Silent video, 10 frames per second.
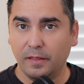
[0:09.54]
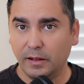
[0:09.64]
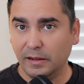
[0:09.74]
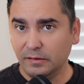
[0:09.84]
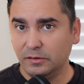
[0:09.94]

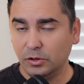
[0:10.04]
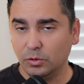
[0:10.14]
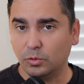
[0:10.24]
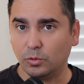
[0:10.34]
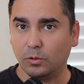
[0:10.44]
listed
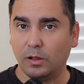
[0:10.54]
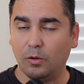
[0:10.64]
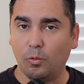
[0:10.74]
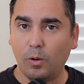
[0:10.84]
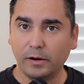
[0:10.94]
on Google
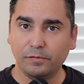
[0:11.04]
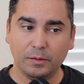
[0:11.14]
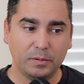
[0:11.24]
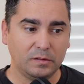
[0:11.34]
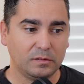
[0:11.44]
and one of the
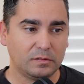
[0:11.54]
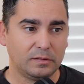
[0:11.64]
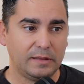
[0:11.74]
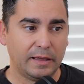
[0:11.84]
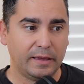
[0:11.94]

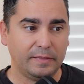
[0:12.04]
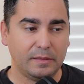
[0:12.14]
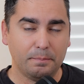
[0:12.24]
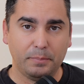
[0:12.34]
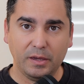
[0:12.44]
businesses that get
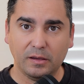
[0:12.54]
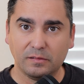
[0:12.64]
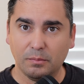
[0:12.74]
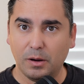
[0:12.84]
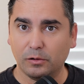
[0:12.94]
the
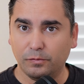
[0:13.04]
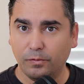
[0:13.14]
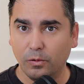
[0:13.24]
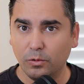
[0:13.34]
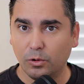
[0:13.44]
biggest amount of
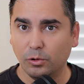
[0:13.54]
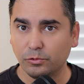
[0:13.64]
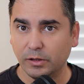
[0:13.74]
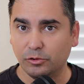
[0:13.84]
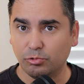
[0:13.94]
phone
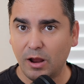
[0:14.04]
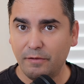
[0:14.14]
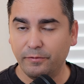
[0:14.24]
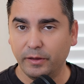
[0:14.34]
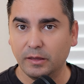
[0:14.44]
calls and
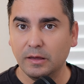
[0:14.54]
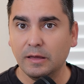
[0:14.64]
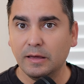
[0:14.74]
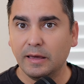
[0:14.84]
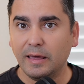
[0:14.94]
traffic,
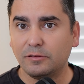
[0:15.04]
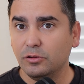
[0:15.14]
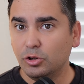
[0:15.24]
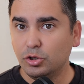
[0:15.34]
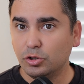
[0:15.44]
it's
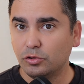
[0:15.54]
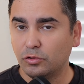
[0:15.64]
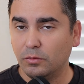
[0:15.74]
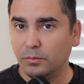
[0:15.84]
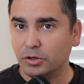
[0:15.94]
not just
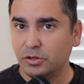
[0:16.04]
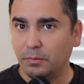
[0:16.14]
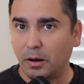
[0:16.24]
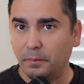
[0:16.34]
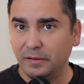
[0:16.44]
so much
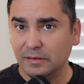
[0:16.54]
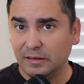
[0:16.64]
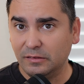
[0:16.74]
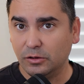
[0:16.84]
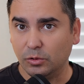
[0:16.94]
about being
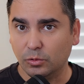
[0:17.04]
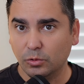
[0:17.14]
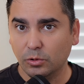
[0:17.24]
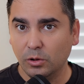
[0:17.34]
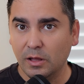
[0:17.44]
listed on
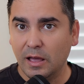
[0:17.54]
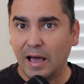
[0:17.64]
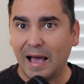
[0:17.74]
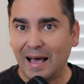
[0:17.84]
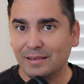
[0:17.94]
Google
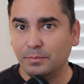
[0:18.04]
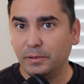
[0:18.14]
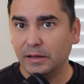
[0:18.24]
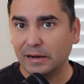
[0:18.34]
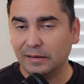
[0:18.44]
as
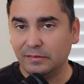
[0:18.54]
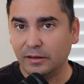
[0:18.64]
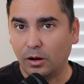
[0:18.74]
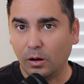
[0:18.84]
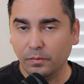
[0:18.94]
being
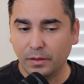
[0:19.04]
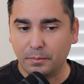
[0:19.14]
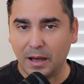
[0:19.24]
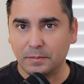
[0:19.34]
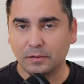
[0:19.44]
listed on the
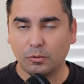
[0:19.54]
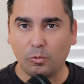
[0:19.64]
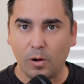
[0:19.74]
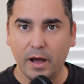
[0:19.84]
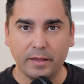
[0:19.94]
maps.
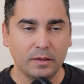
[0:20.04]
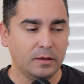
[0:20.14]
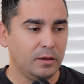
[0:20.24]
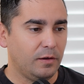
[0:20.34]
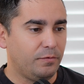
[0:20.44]
Why?
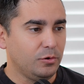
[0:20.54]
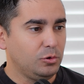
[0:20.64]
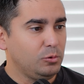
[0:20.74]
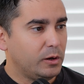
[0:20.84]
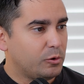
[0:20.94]
If you
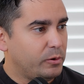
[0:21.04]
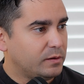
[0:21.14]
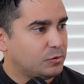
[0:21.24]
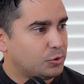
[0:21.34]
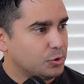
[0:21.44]
do a quick
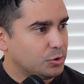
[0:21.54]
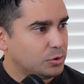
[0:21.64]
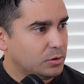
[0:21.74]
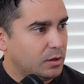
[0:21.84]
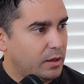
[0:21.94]

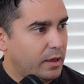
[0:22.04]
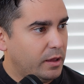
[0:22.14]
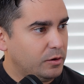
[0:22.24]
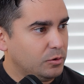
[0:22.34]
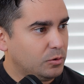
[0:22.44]
search
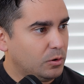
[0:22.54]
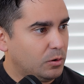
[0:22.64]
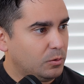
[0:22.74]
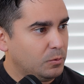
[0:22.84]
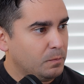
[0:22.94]
and you
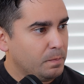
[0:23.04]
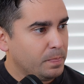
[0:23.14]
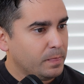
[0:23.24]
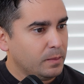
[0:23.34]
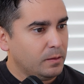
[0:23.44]
go
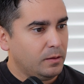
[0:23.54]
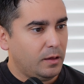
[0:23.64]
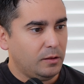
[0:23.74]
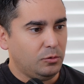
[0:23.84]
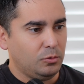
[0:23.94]

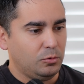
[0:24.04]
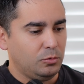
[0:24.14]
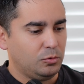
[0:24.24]
and do